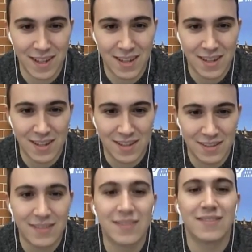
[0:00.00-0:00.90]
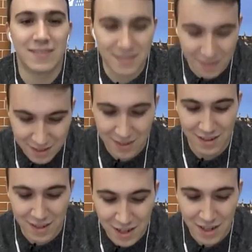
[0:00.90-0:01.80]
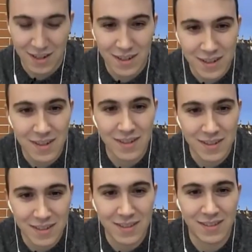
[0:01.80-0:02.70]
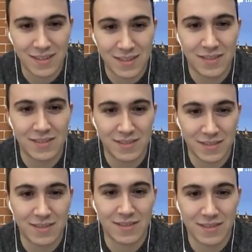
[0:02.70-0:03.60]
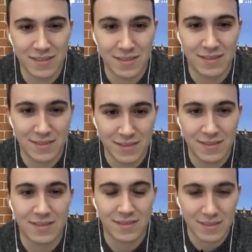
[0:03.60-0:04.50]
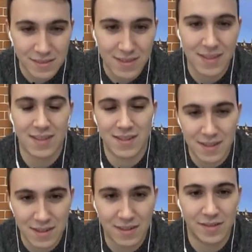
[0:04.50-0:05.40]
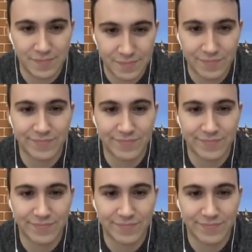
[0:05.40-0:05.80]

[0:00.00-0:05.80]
like a month ago. And then you explained me about your interesting research about autonomous driving